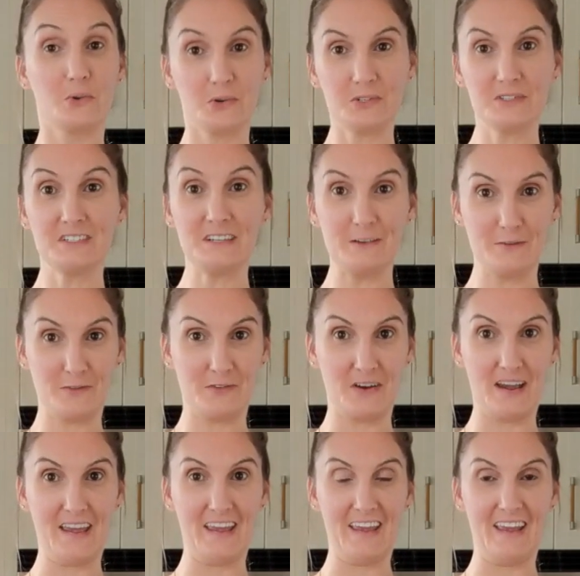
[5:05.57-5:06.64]

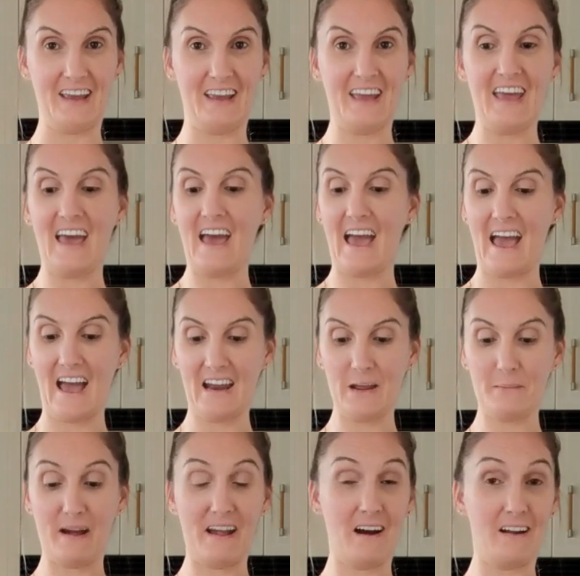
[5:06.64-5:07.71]
cruelty-free,
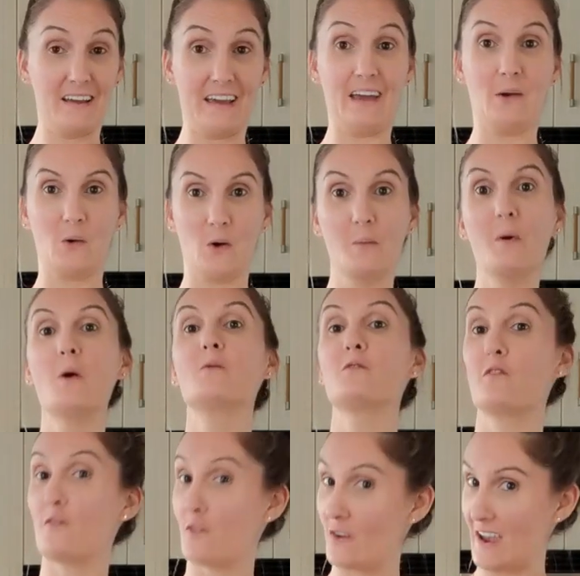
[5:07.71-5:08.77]
antibiotic and
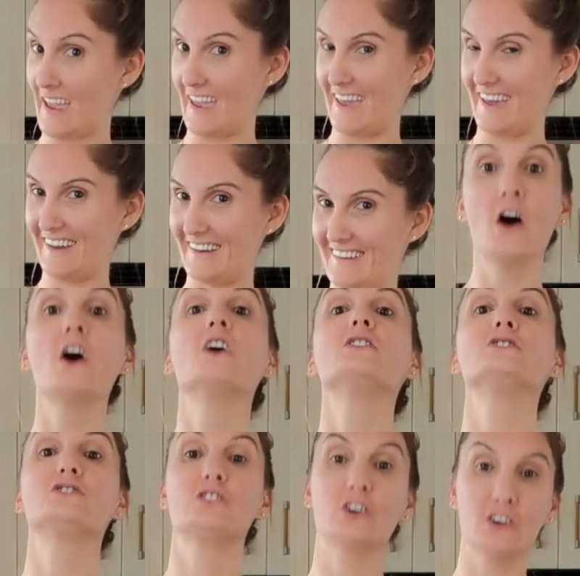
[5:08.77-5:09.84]
hormone-free
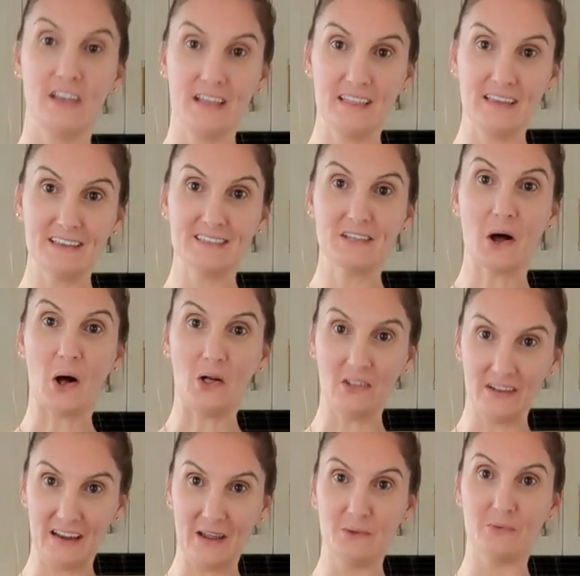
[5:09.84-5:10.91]
turkeyless
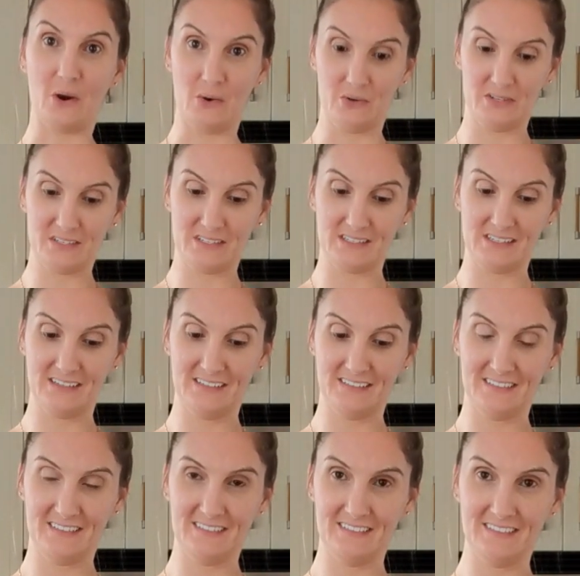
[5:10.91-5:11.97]
holiday roast.
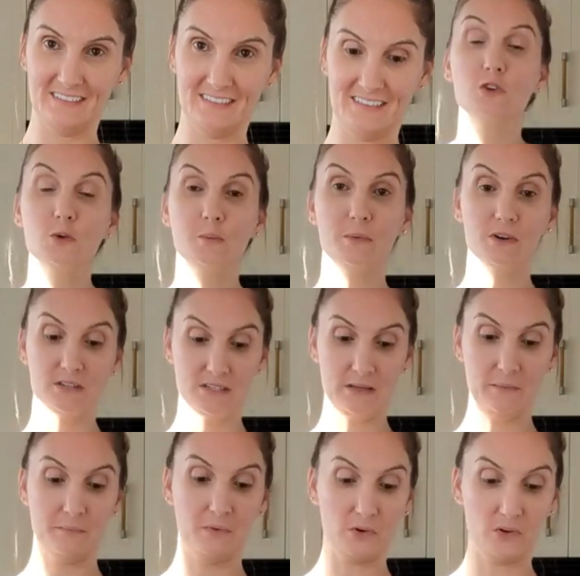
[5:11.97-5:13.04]
Super
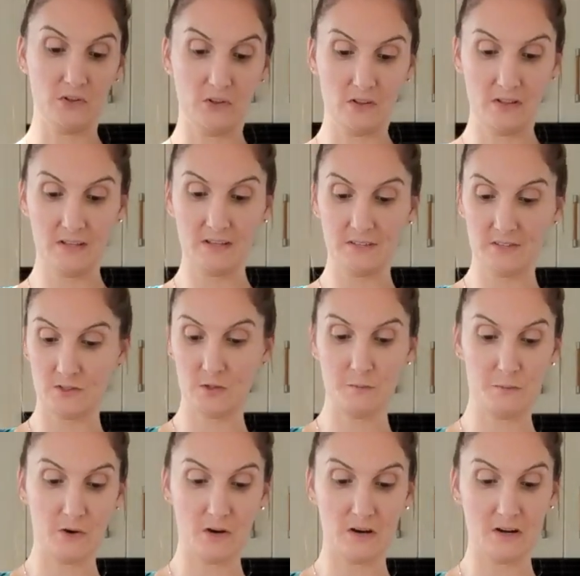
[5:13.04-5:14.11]
simple,
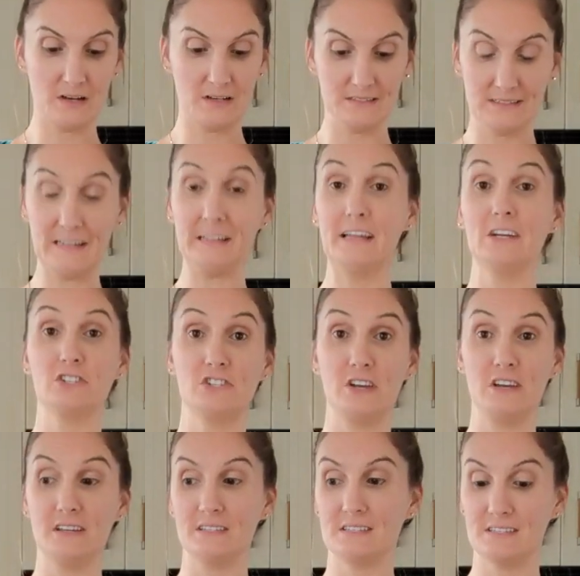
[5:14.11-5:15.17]
super
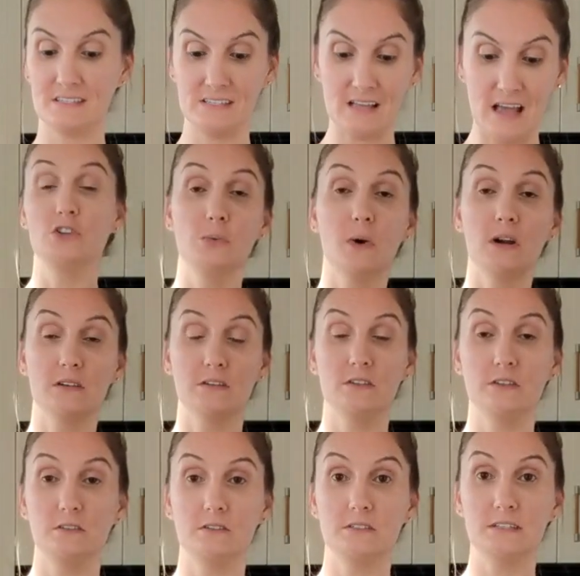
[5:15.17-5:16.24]
delicious. I do want
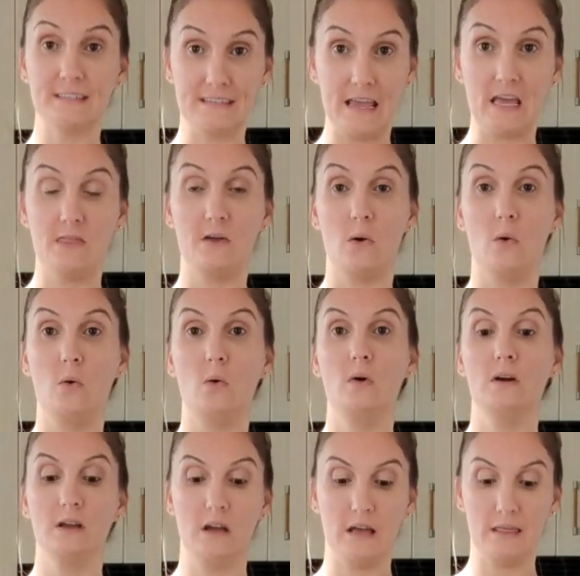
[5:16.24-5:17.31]
to say
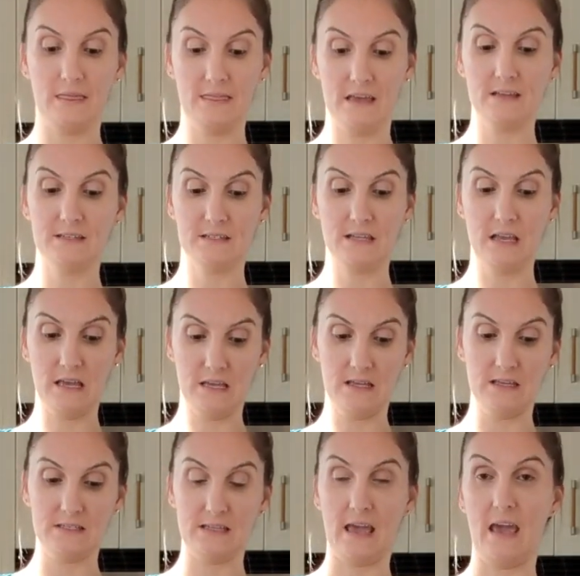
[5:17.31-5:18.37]
though, this
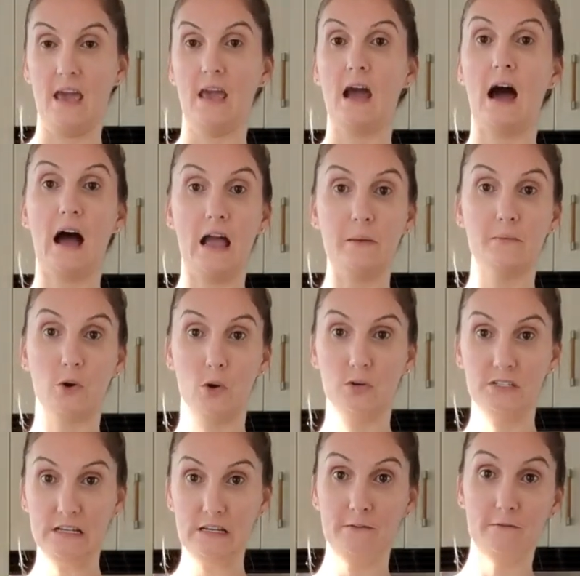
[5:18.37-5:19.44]
is a high
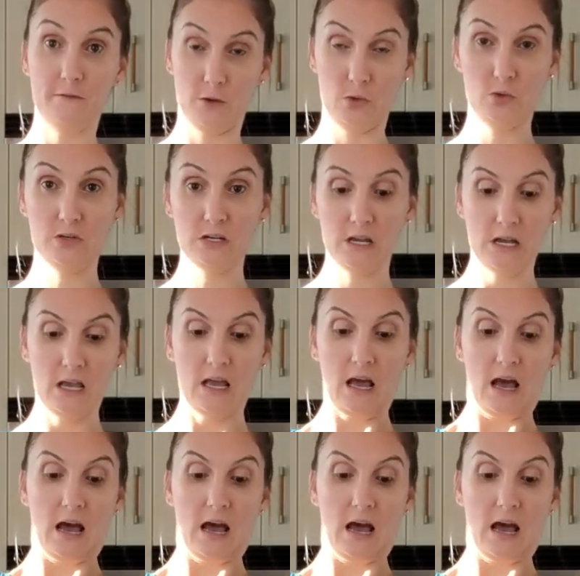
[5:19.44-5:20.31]
protein food.